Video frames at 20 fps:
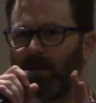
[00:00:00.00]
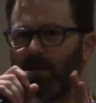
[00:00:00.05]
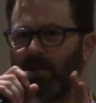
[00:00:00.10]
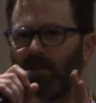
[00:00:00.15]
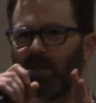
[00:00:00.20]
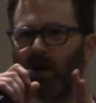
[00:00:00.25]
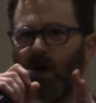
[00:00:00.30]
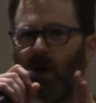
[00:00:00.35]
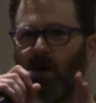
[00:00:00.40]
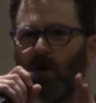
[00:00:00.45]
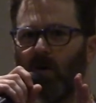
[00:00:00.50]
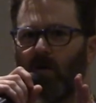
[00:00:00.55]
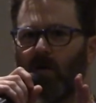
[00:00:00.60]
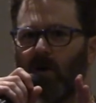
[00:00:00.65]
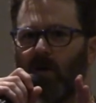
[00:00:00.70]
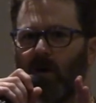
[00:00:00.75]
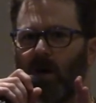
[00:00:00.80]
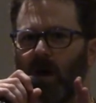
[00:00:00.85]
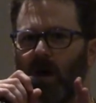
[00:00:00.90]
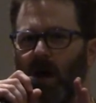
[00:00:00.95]

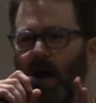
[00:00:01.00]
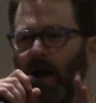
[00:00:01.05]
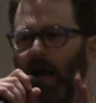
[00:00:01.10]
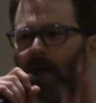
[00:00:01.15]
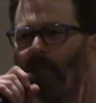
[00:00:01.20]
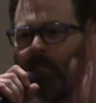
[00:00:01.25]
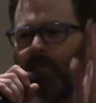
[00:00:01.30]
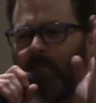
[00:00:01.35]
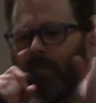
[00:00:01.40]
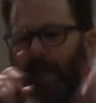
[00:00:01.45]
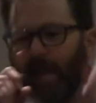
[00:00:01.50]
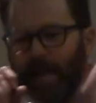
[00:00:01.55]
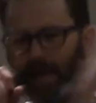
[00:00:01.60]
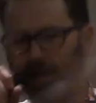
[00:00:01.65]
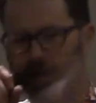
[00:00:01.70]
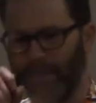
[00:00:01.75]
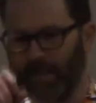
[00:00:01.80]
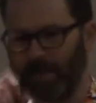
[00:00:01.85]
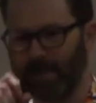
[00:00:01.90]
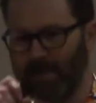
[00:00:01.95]
So, I
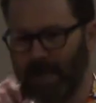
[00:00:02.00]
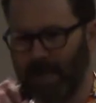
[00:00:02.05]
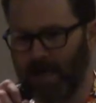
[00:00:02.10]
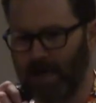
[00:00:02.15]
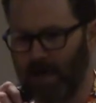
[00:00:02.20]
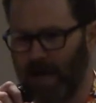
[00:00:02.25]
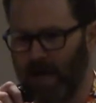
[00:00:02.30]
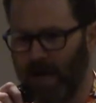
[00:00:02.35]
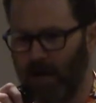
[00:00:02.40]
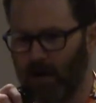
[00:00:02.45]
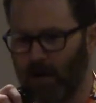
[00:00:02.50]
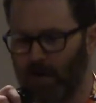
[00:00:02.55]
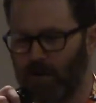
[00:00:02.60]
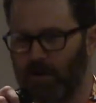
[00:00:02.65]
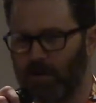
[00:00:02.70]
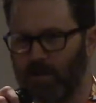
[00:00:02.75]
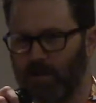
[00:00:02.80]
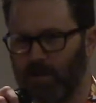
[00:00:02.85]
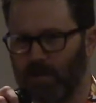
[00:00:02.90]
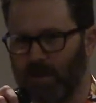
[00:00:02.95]
immediately take a
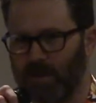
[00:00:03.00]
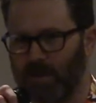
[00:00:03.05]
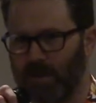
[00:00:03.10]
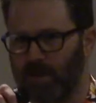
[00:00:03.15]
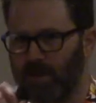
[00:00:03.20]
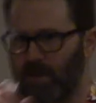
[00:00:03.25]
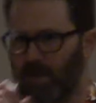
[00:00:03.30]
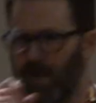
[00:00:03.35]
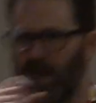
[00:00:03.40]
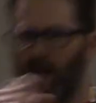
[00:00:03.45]
character's position.